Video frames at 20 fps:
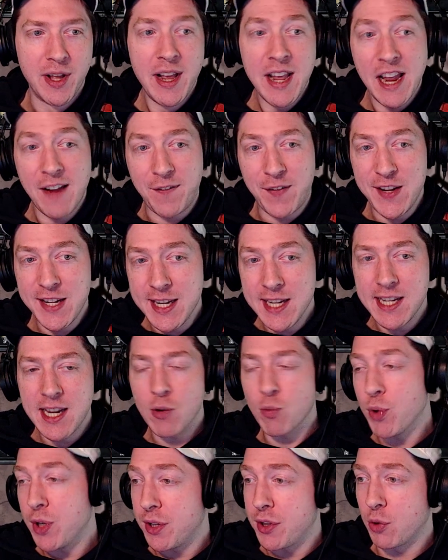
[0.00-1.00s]
If he can get
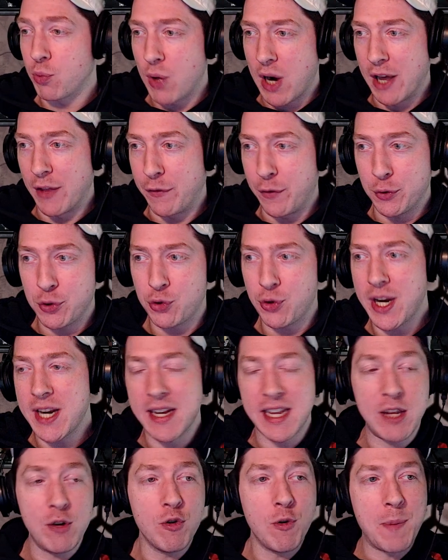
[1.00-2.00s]
rid of the wrathful trait,
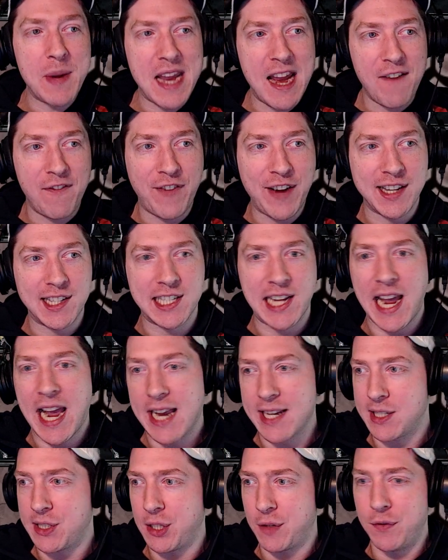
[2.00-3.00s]
he will be a
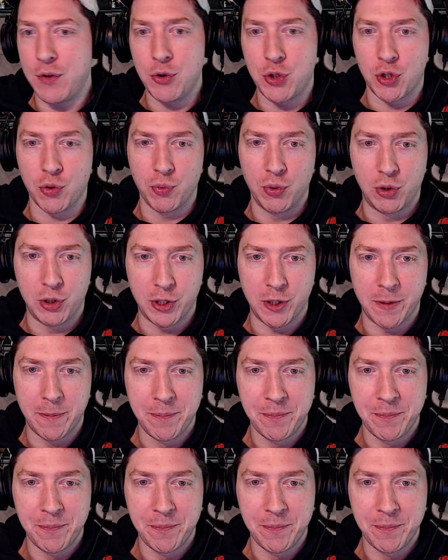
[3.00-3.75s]
fantastic future ruler.